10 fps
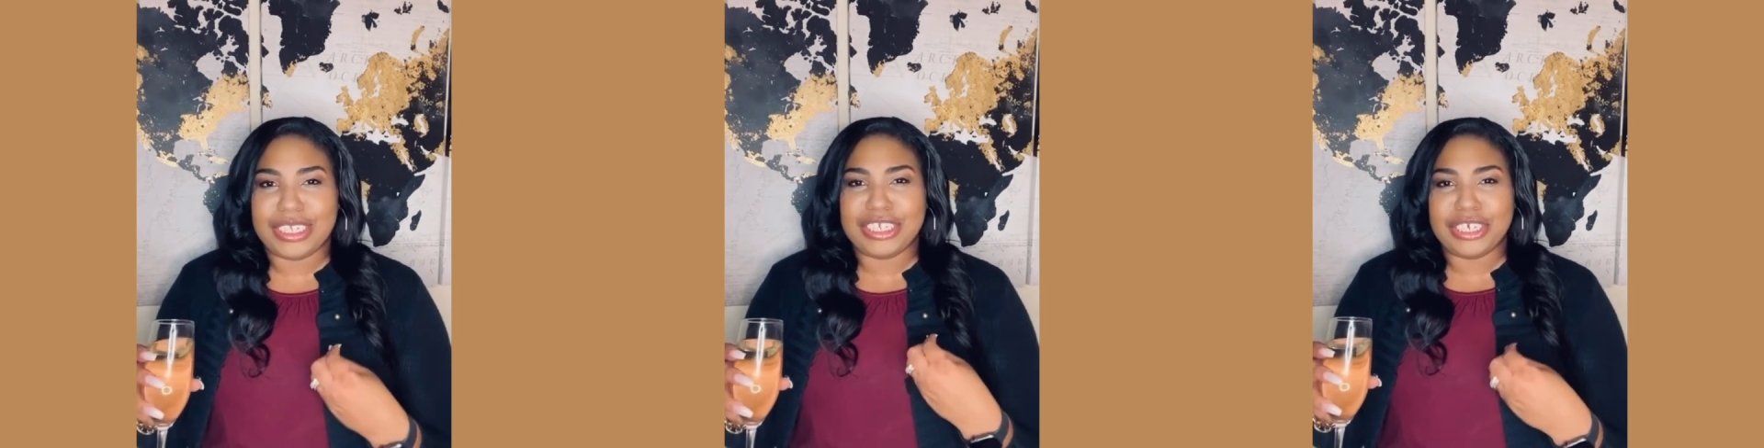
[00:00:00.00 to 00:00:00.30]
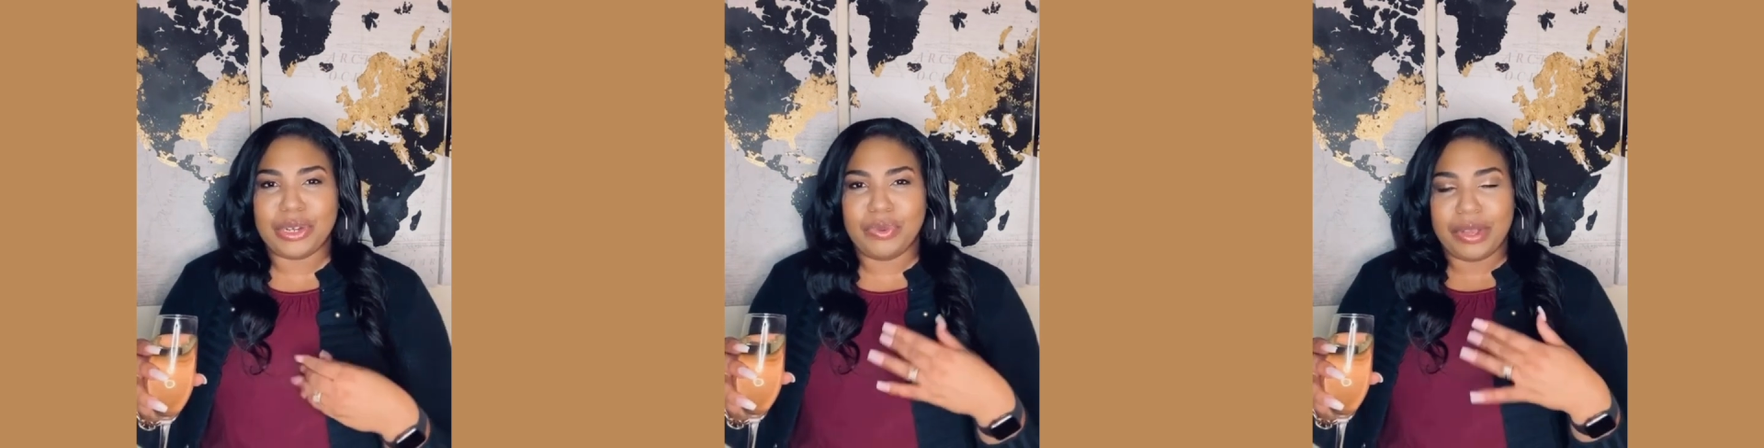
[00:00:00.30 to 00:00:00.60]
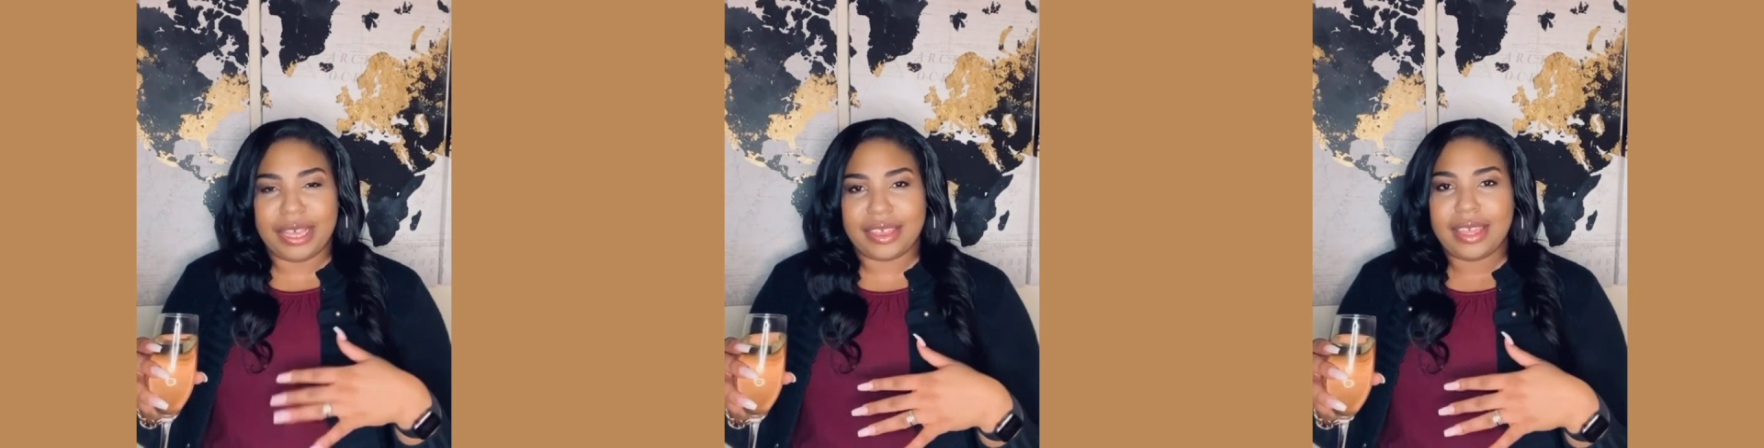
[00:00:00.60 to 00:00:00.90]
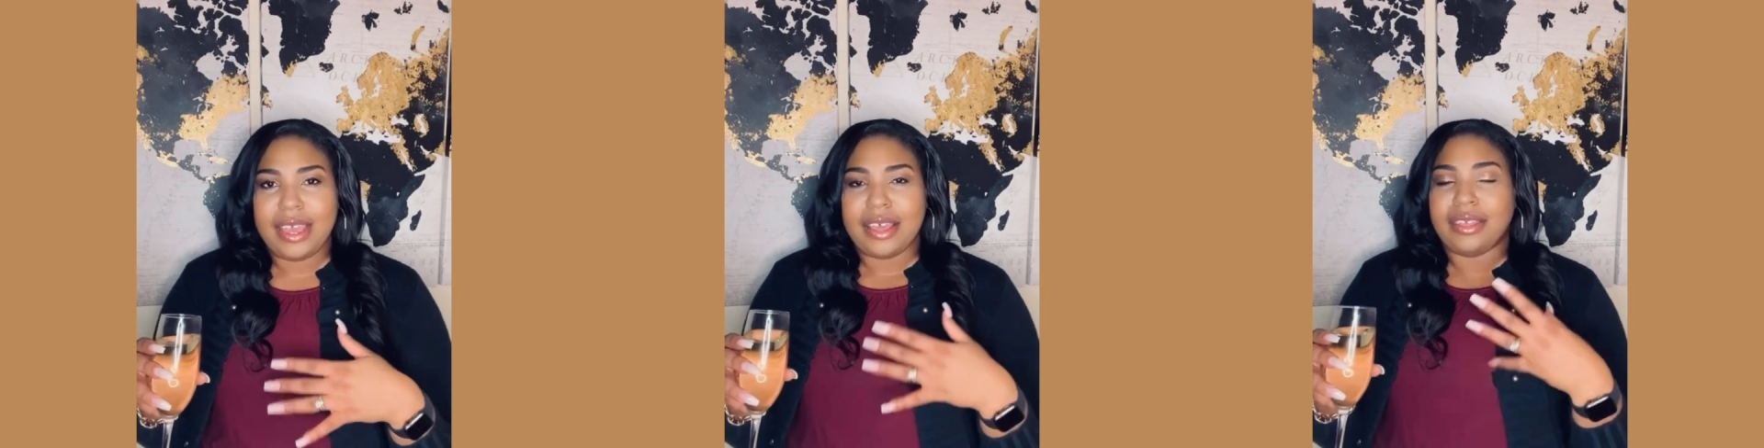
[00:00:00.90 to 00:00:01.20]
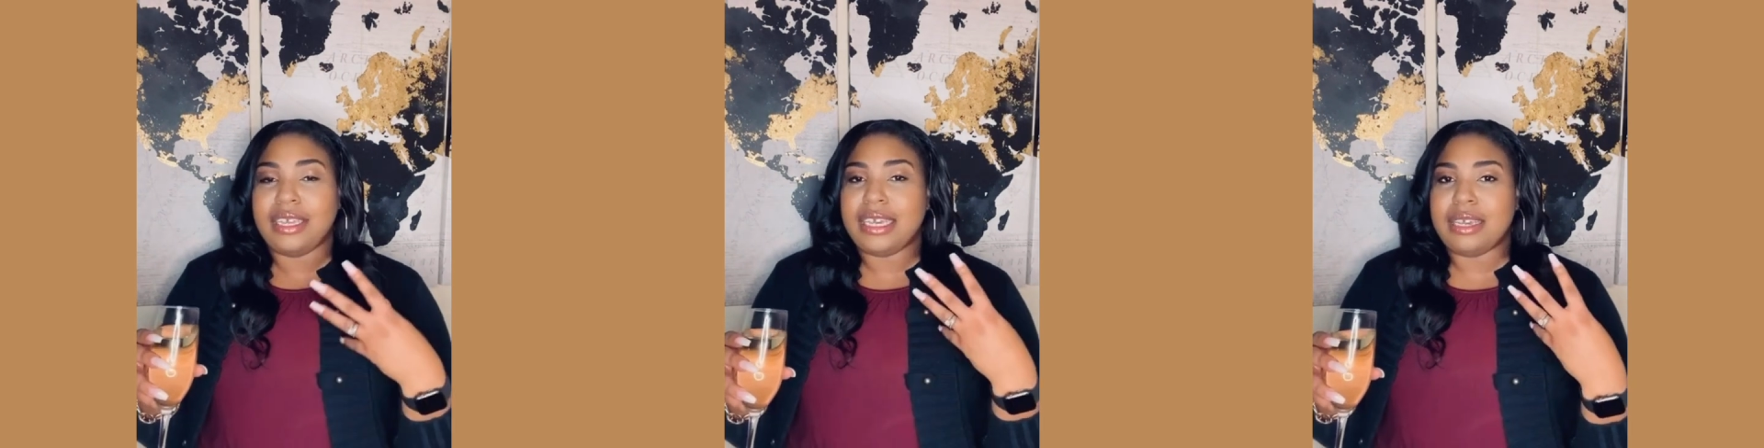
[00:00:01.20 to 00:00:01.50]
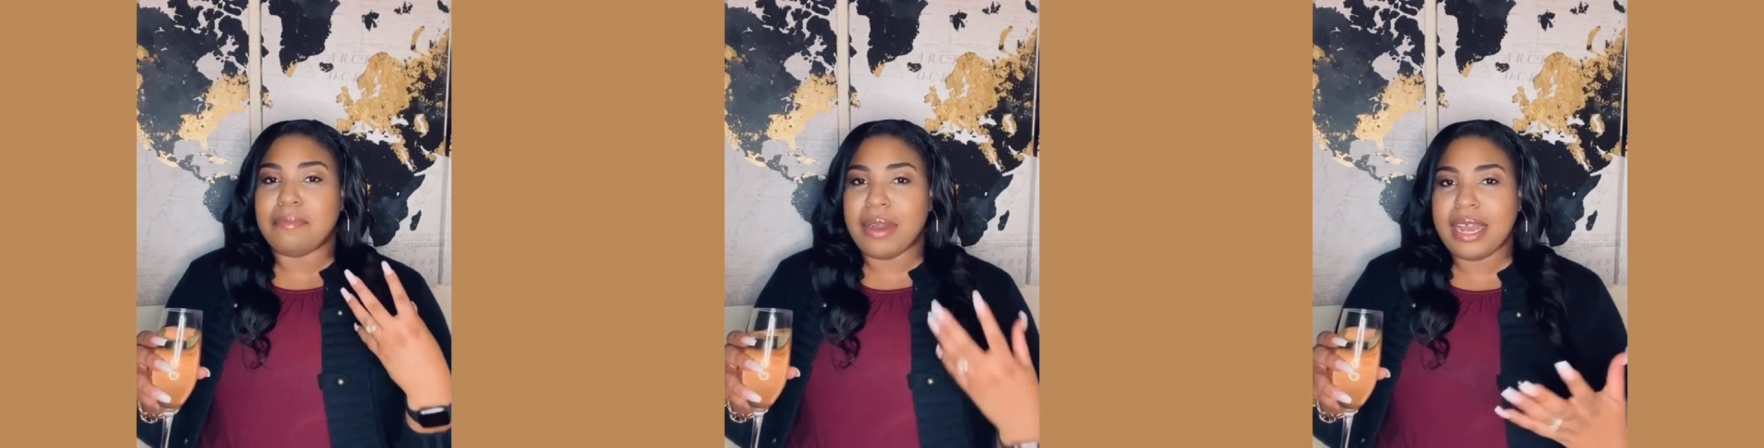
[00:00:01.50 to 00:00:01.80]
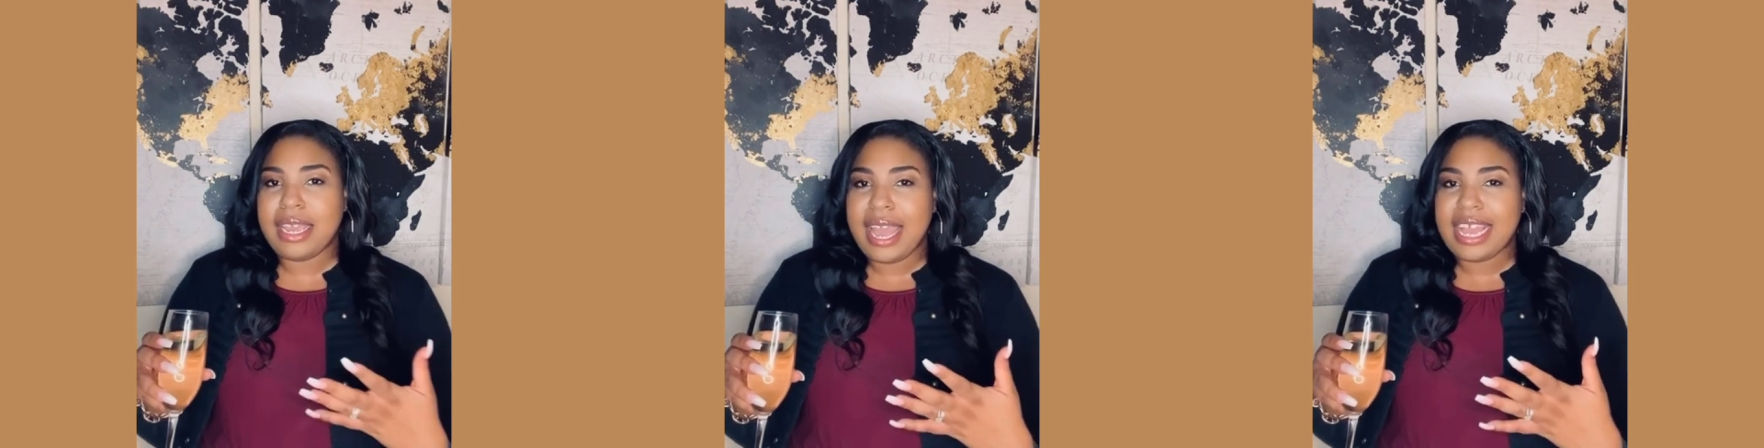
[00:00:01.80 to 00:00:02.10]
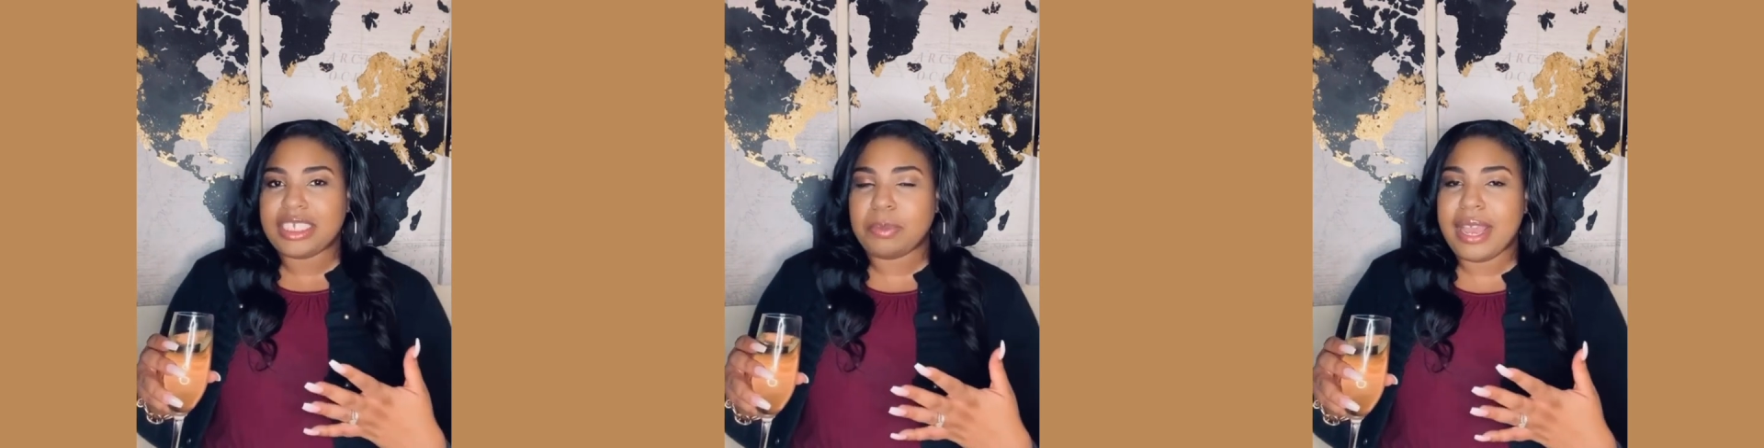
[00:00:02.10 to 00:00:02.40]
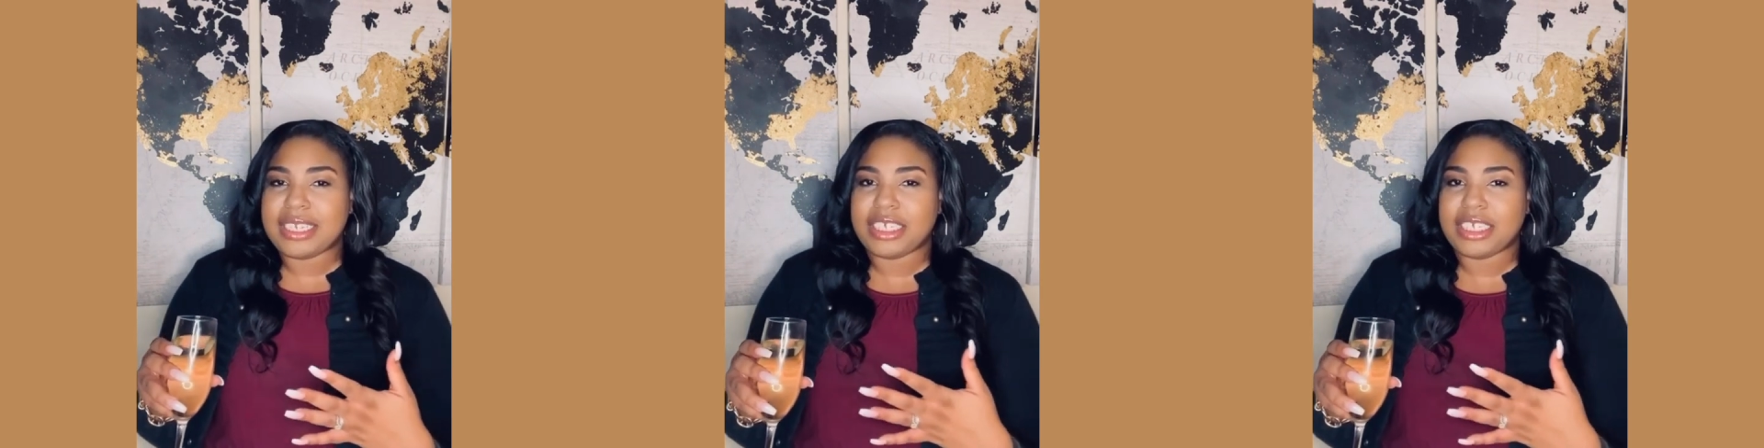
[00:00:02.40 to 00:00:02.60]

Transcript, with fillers: deal with the money aspect.